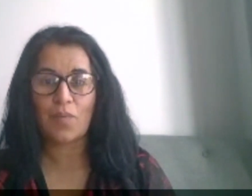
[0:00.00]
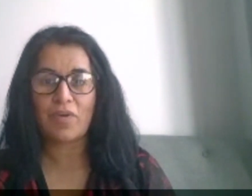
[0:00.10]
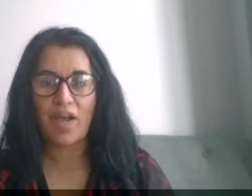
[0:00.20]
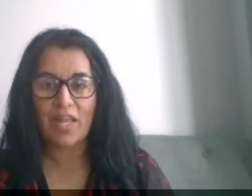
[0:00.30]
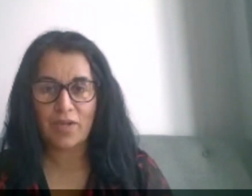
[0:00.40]

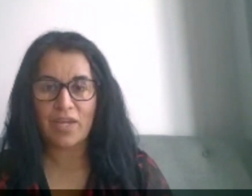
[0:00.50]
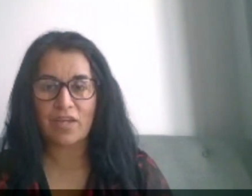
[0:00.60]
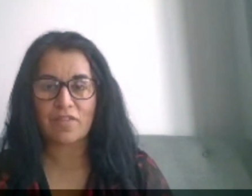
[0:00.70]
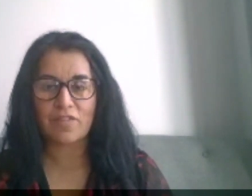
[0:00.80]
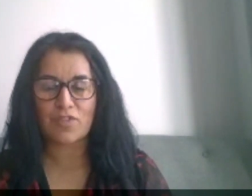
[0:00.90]
We value
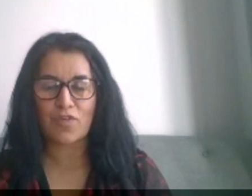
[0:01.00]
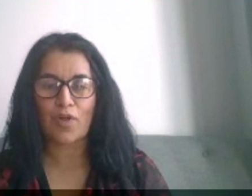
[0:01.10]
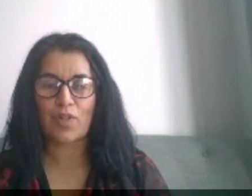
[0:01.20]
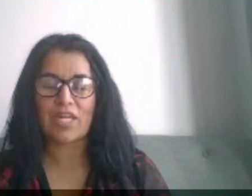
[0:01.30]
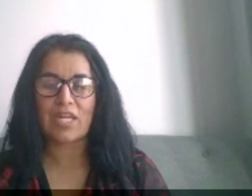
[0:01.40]
ICVA's
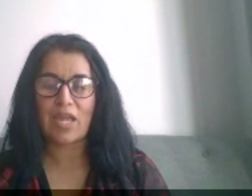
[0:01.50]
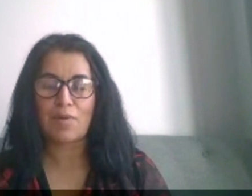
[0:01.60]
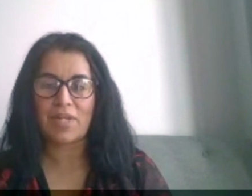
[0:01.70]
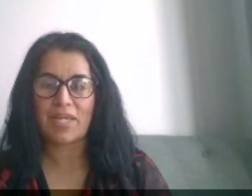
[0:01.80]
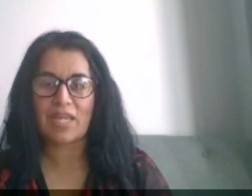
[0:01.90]
role in
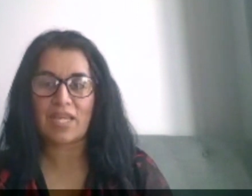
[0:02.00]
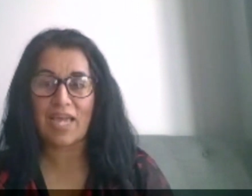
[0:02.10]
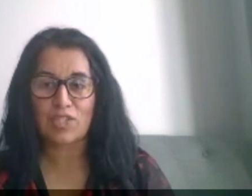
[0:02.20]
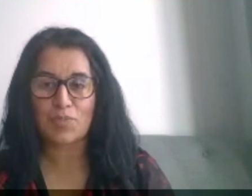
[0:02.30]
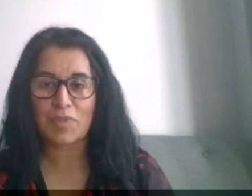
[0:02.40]
enabling
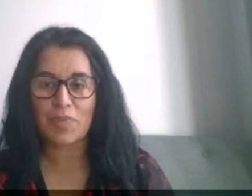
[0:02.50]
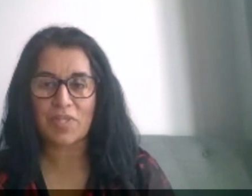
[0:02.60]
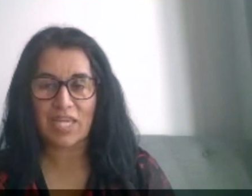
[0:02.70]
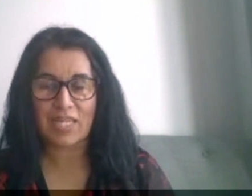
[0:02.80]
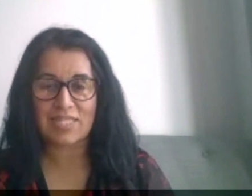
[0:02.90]
engagement
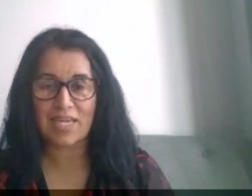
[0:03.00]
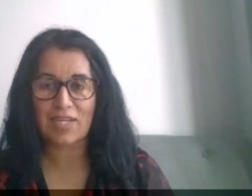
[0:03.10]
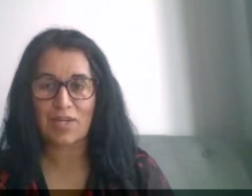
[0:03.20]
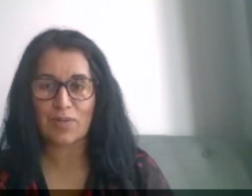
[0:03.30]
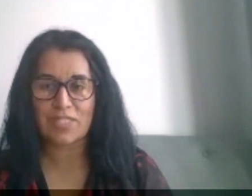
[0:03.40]
with key
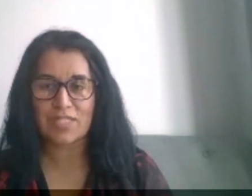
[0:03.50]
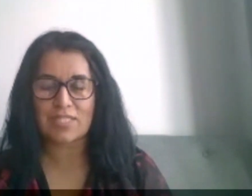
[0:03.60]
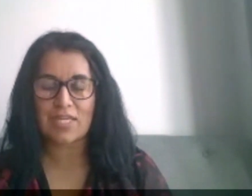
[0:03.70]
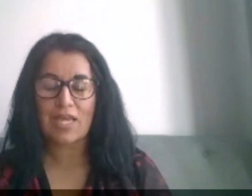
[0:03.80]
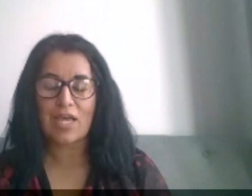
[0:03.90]

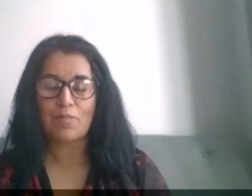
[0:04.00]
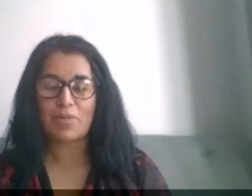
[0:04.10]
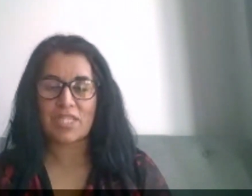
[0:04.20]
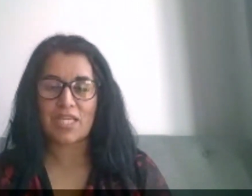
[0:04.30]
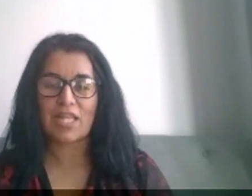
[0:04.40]
stakeholders,
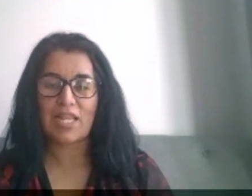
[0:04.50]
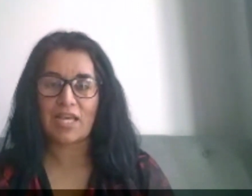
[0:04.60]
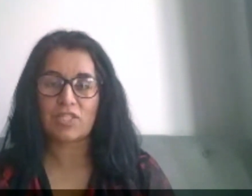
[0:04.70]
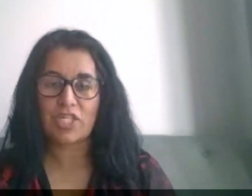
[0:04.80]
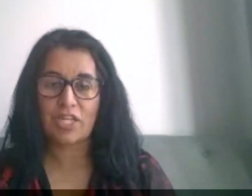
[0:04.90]

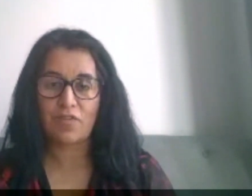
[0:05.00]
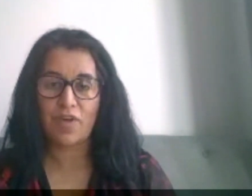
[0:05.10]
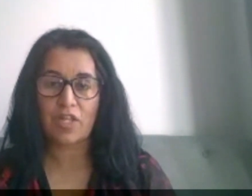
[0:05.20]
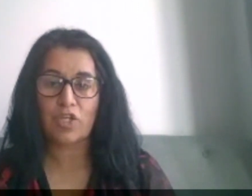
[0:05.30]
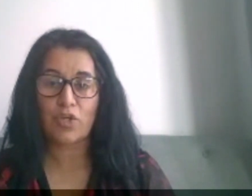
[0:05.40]
particularly at
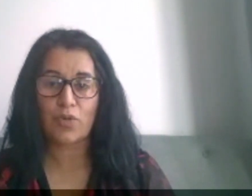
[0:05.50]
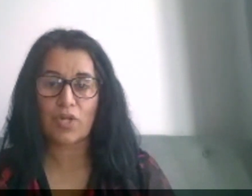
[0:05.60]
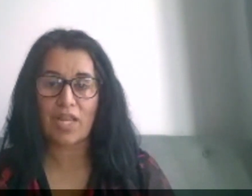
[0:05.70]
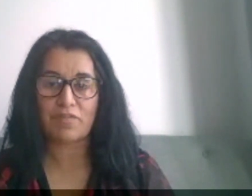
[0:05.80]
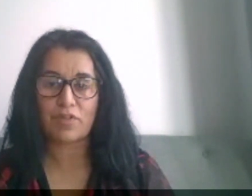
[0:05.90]
Geneva and New
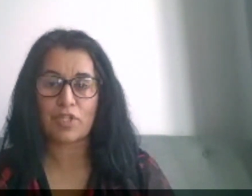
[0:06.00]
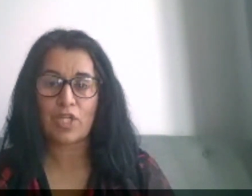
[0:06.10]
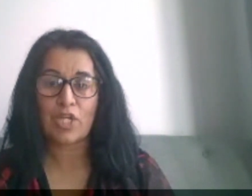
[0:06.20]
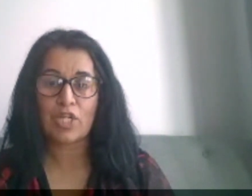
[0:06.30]
York level,